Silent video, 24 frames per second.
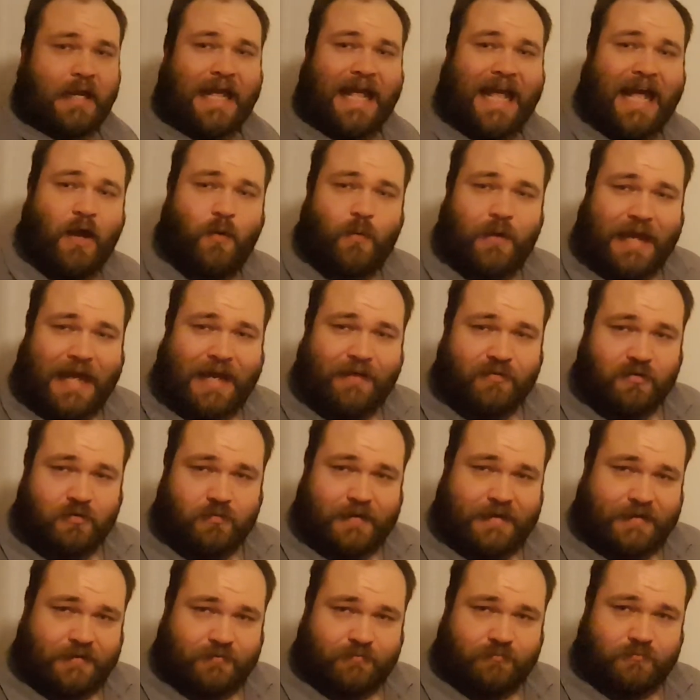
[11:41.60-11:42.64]
how we have it
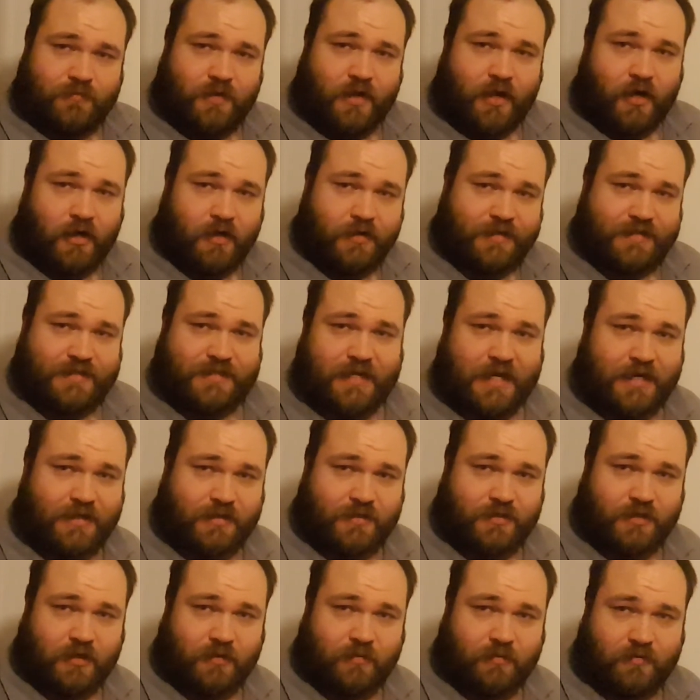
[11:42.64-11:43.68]
written, r does not
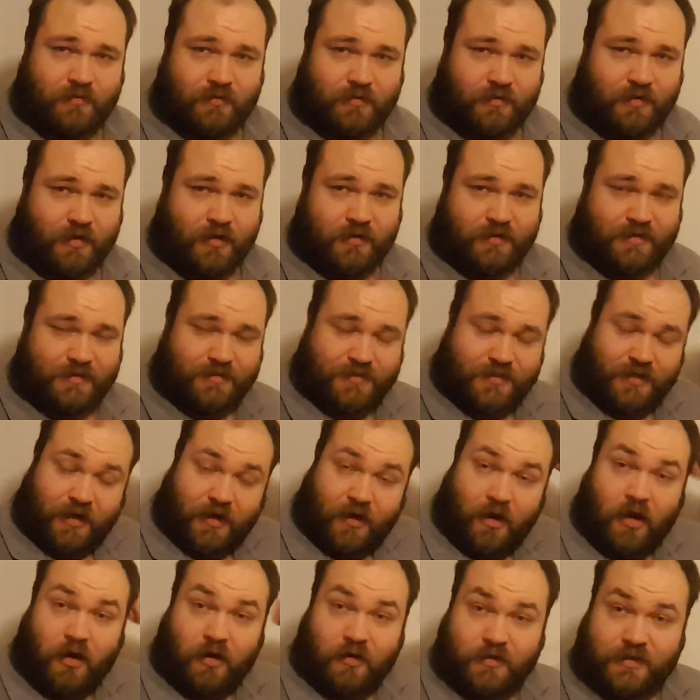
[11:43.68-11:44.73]
depend
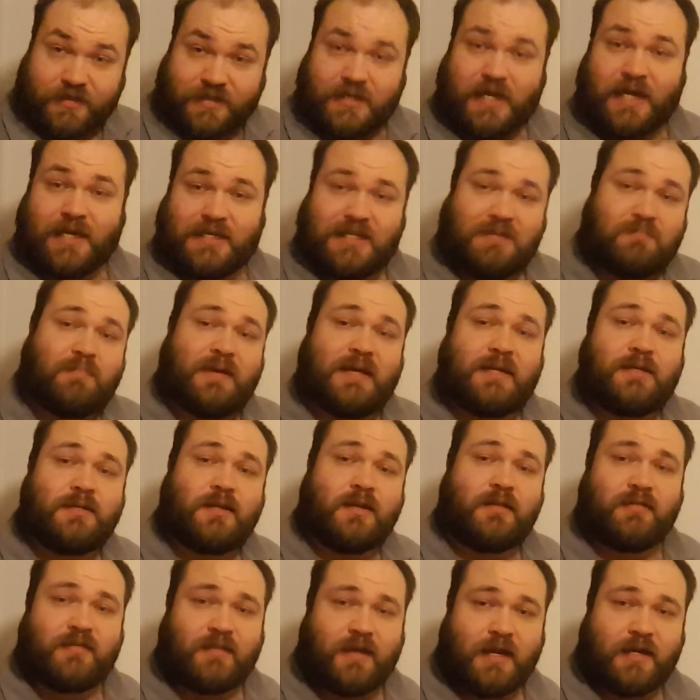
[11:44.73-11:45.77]

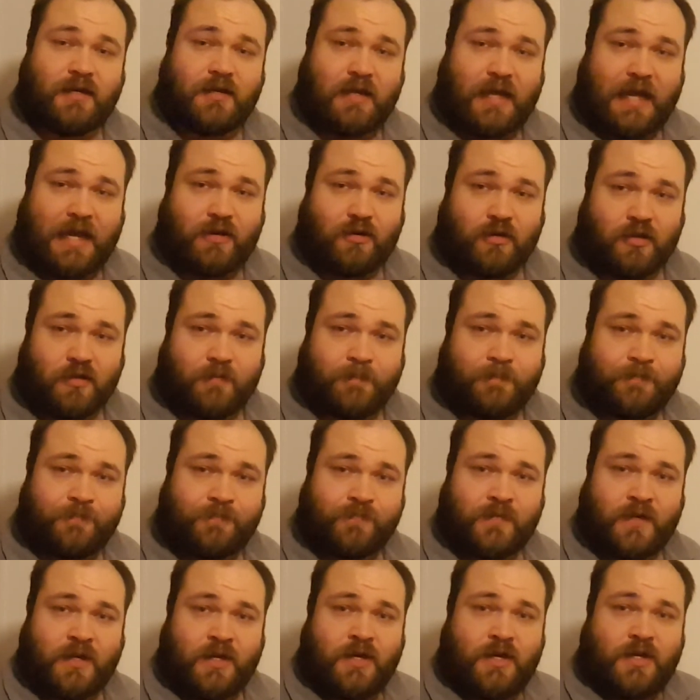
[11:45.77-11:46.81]
on theta at all.
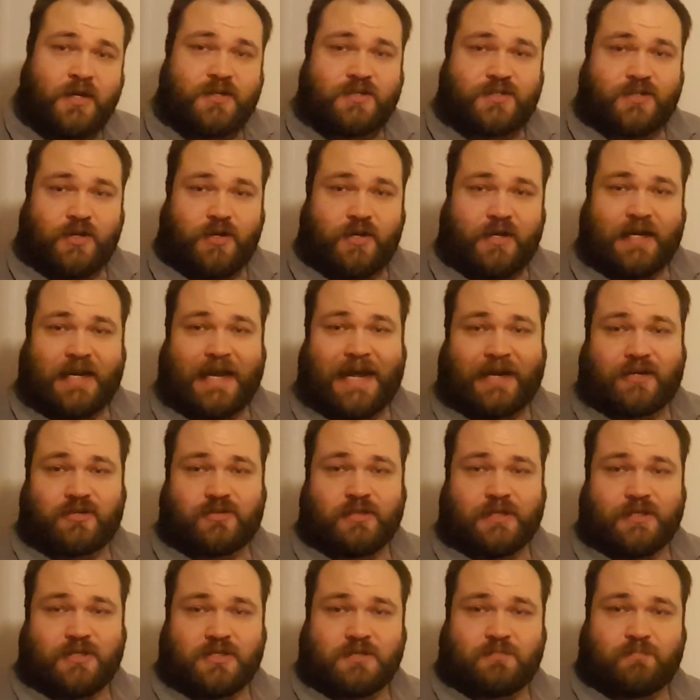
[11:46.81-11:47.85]
So you can
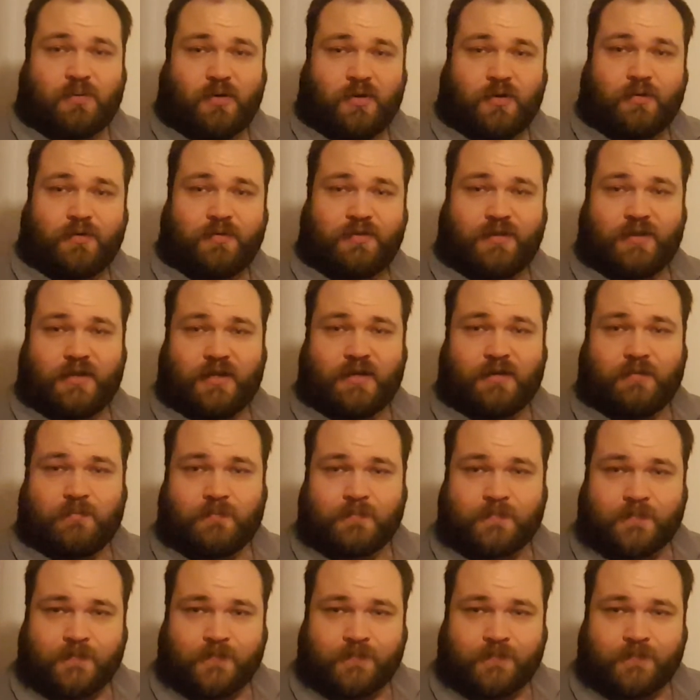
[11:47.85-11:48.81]
actually just pull the